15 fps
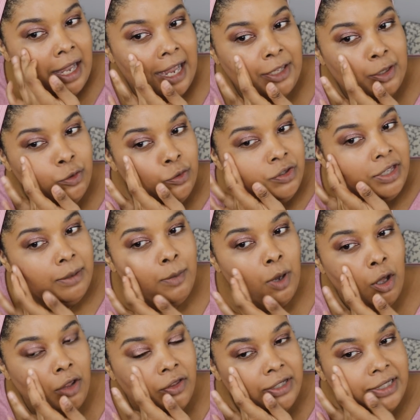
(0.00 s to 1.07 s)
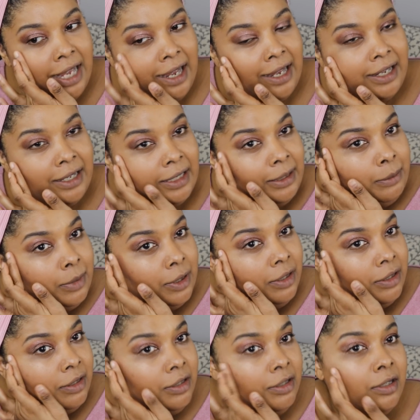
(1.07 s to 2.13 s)
I use them all the
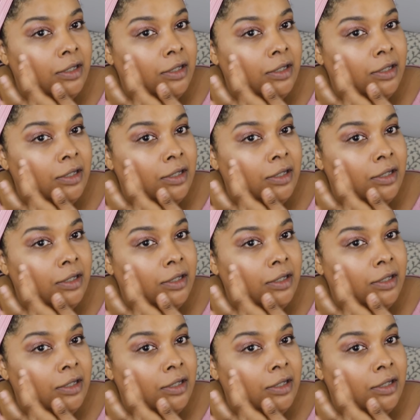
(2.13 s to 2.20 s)
time.